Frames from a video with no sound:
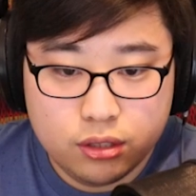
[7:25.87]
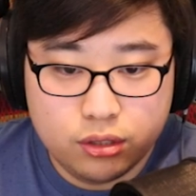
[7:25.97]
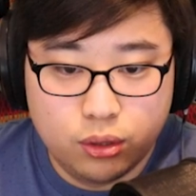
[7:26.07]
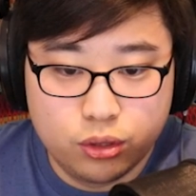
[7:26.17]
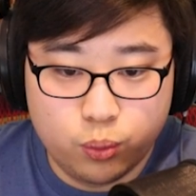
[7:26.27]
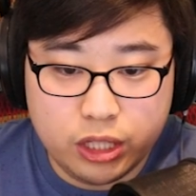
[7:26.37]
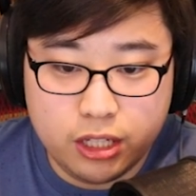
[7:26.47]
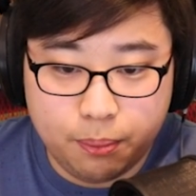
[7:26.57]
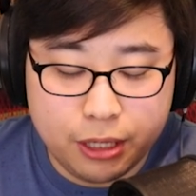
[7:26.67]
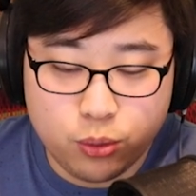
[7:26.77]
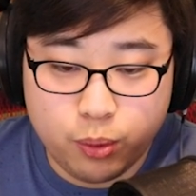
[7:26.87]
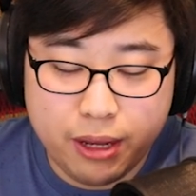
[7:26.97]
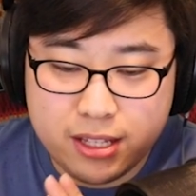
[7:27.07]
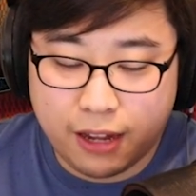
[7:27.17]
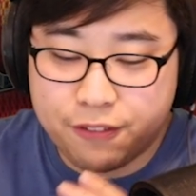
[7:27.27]
So those, we need a bunch.
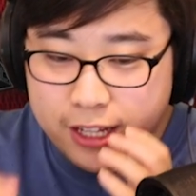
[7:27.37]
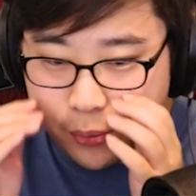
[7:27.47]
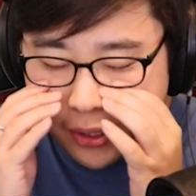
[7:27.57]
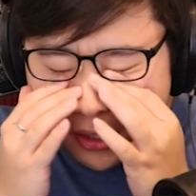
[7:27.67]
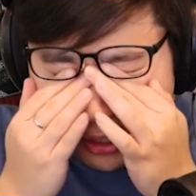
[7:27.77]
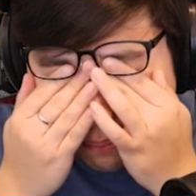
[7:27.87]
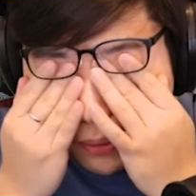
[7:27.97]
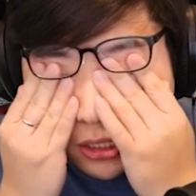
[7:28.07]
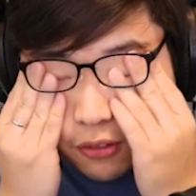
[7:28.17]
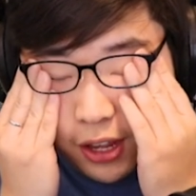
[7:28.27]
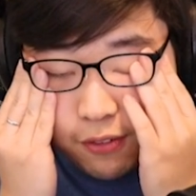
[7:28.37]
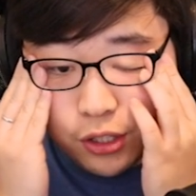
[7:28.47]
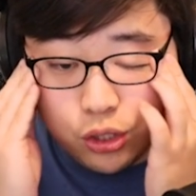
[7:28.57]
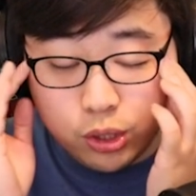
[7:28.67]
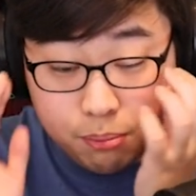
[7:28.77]
I feel like we're gonna need a bunch of
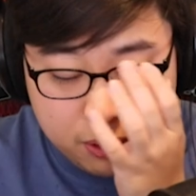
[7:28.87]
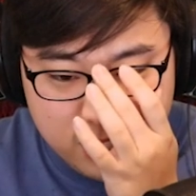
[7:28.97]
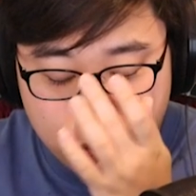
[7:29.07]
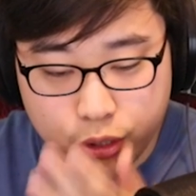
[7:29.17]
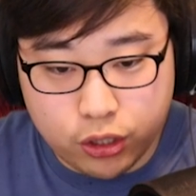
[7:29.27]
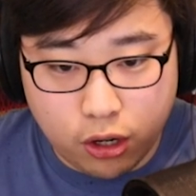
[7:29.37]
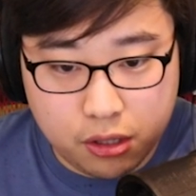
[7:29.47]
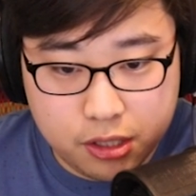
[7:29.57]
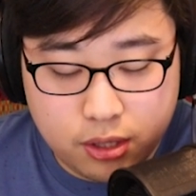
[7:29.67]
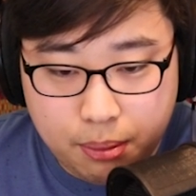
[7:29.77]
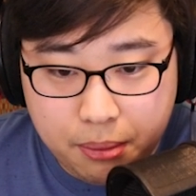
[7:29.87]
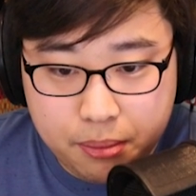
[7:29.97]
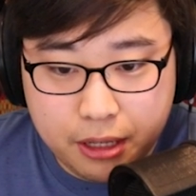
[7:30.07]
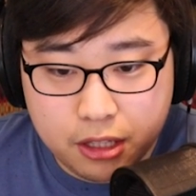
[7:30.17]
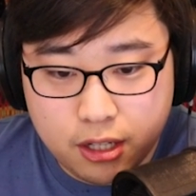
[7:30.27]
heavy duty plates regardless. So I'll
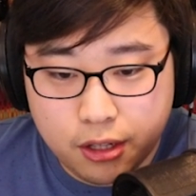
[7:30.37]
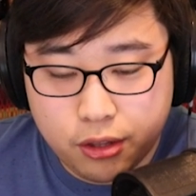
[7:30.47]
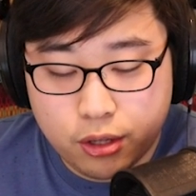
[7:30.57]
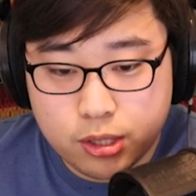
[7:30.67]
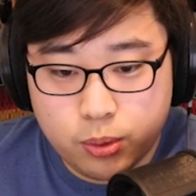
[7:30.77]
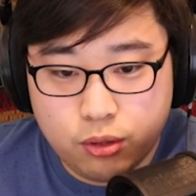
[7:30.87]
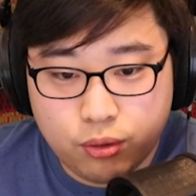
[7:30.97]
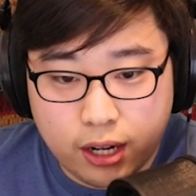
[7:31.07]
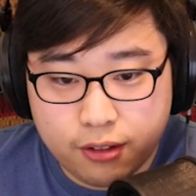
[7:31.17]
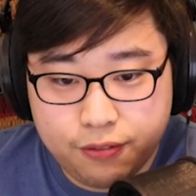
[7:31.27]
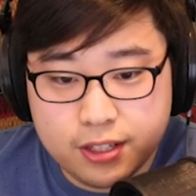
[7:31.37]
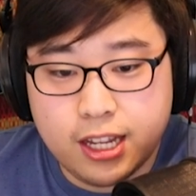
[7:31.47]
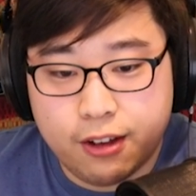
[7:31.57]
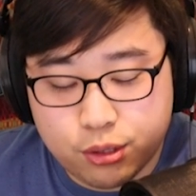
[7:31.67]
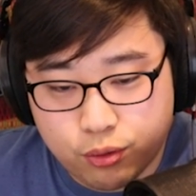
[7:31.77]
probably make a ton of those. And we need rocket fins.
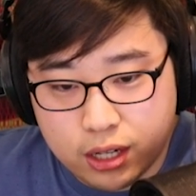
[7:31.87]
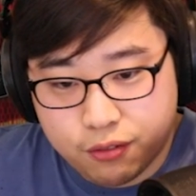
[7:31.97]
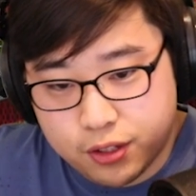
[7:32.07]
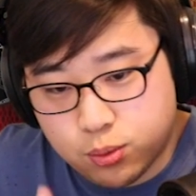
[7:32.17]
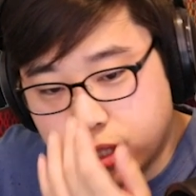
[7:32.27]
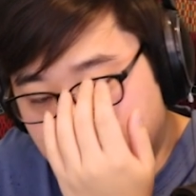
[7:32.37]
Yeah, so rocket fins, we